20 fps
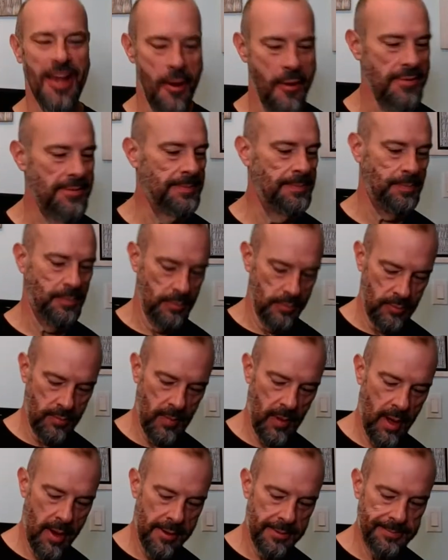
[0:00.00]
So some of them
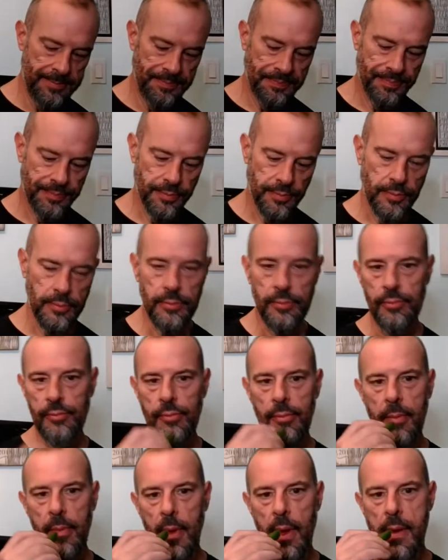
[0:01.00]
do, some of them don't.
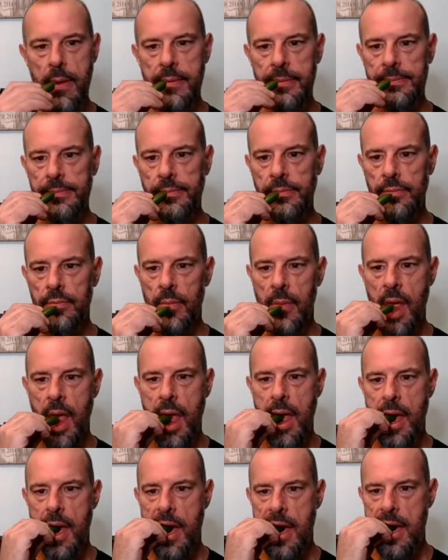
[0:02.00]

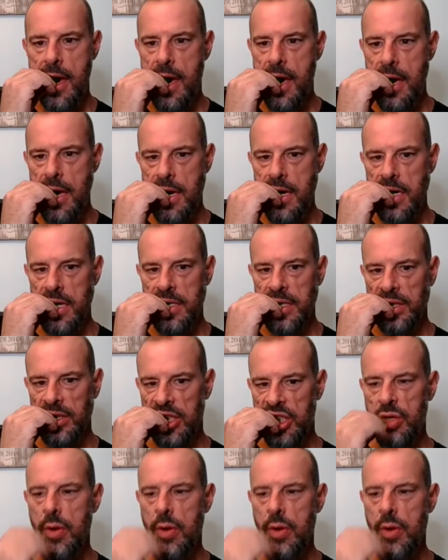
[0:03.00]
We never know what we're going to get,